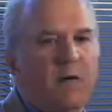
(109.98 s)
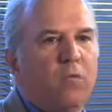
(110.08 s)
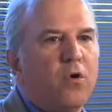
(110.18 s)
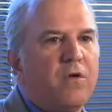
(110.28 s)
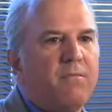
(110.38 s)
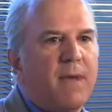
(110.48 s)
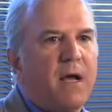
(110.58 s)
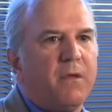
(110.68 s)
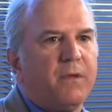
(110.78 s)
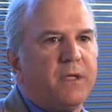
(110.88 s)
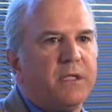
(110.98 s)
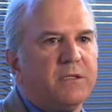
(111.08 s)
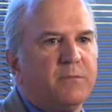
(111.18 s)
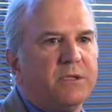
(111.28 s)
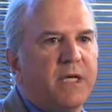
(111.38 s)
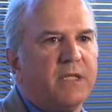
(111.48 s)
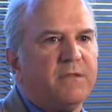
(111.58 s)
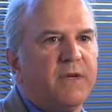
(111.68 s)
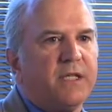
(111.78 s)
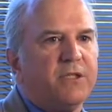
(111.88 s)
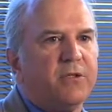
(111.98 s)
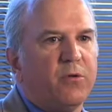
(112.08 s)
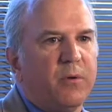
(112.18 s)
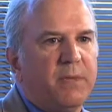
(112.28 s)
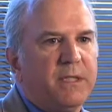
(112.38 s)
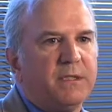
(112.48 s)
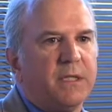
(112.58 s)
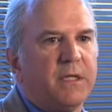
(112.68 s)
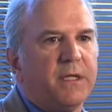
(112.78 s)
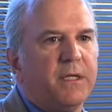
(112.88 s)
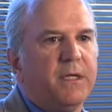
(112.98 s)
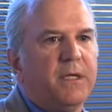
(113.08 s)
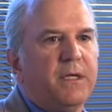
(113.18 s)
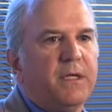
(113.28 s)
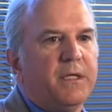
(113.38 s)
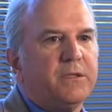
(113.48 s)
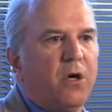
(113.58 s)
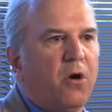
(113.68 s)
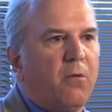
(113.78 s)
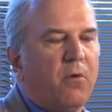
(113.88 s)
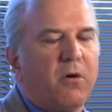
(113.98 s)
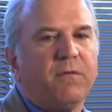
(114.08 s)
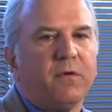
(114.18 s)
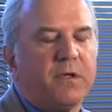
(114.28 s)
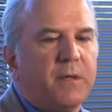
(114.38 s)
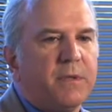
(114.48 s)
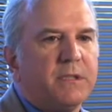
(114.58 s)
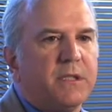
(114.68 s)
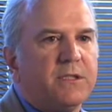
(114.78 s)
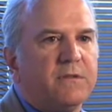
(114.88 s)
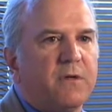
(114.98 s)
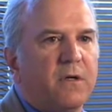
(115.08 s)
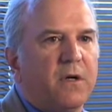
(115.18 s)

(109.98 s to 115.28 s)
Word of mouth and customer satisfaction and repeat selling is a hallmark for a company such as,